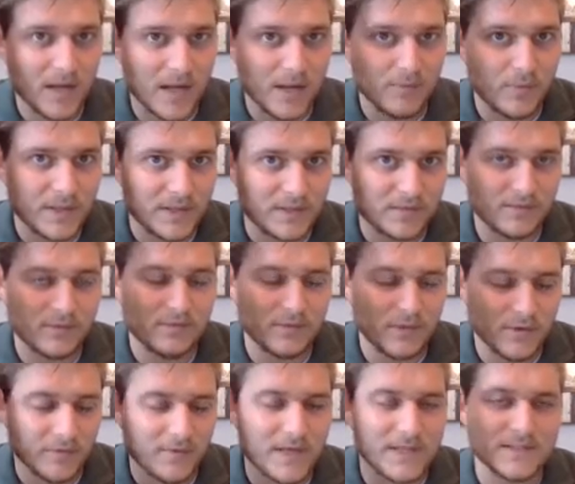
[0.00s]
with
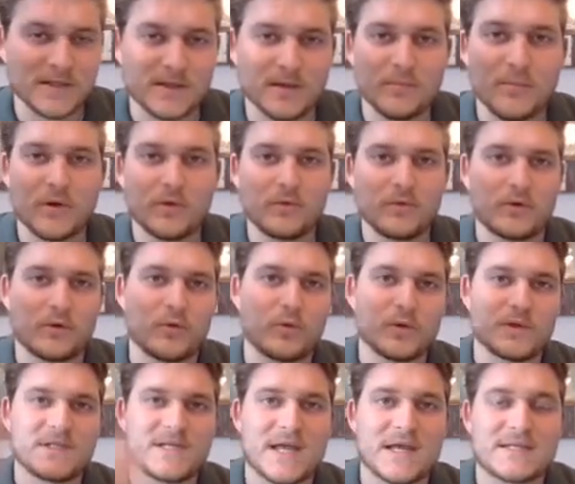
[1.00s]
neurons in the motor
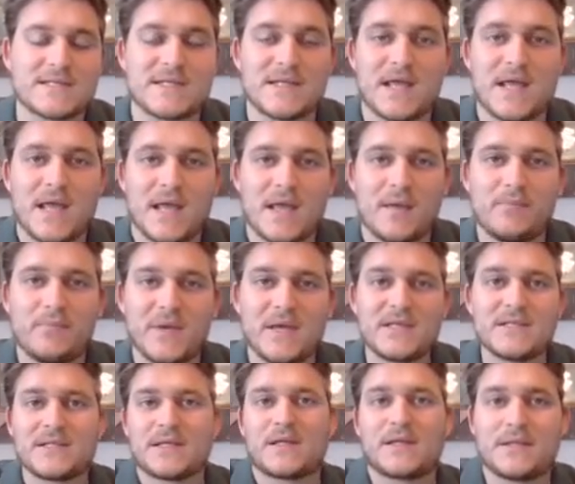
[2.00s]
cortex and
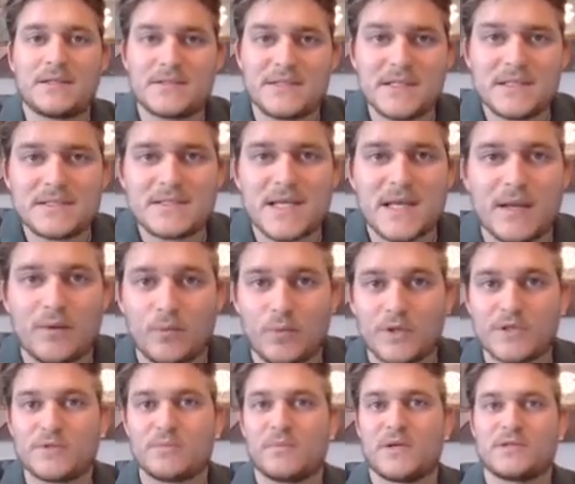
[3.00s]
basically dictate
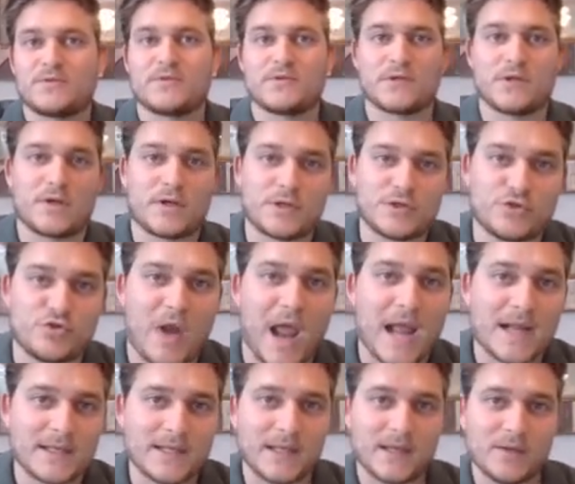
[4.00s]
which muscles are
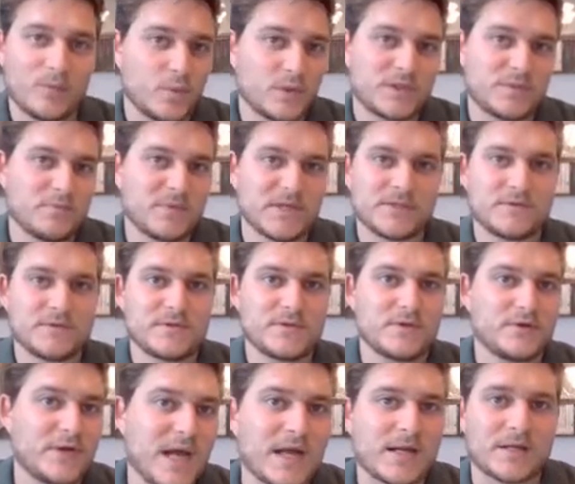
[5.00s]
contracting and which muscles
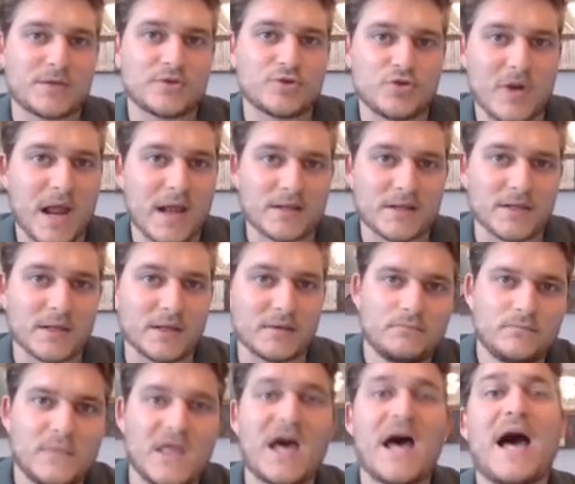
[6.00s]
are not contracting.
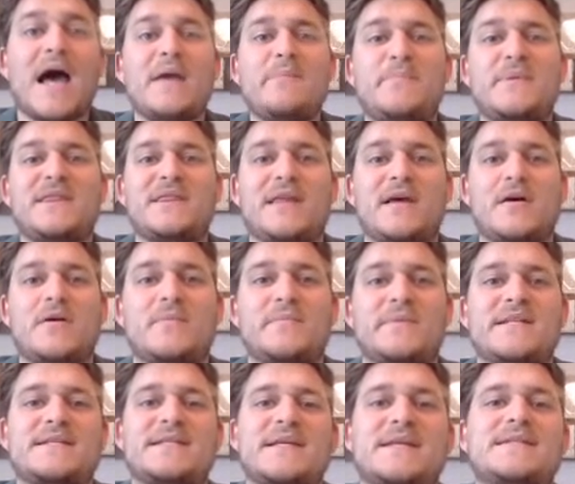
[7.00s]
The
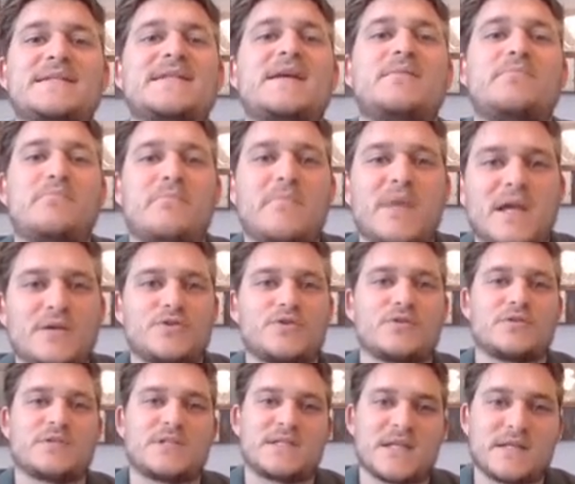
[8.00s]
hypothalamus is a
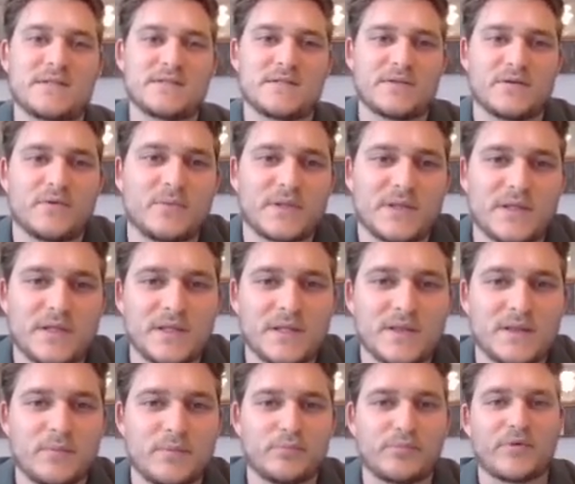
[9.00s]
major center
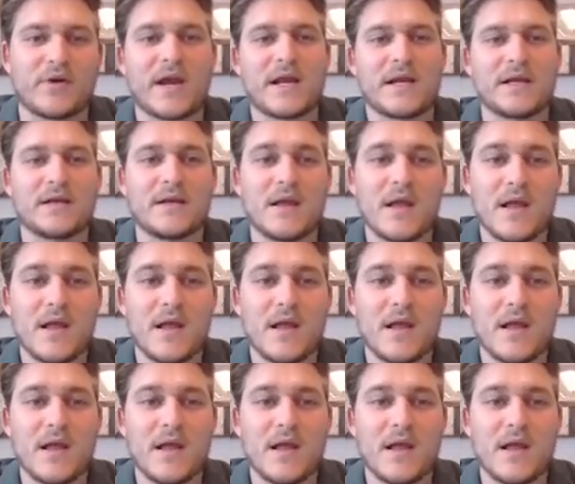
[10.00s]
within the brain,